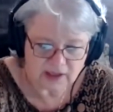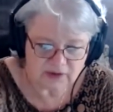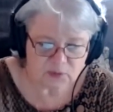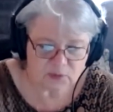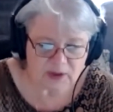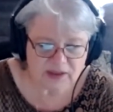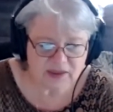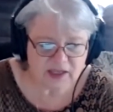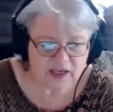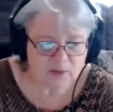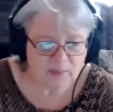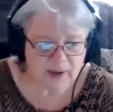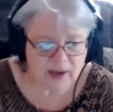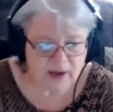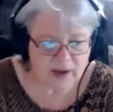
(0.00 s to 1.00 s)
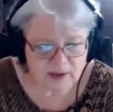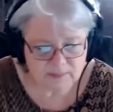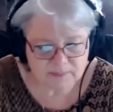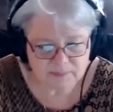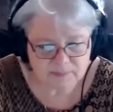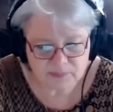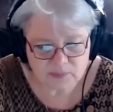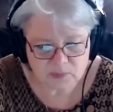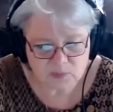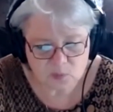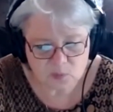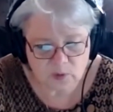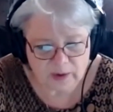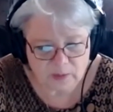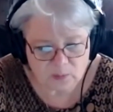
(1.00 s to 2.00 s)
if we think about it,
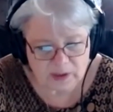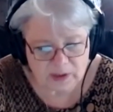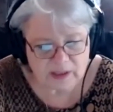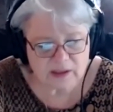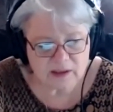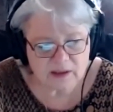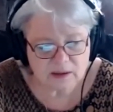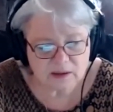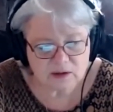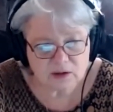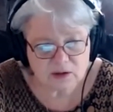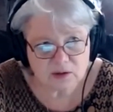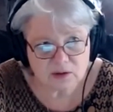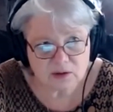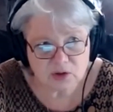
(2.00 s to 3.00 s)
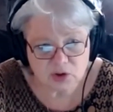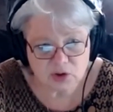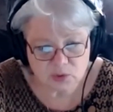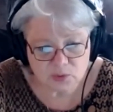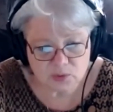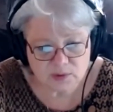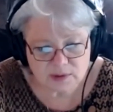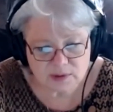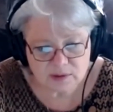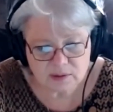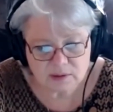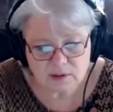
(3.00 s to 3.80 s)
when we use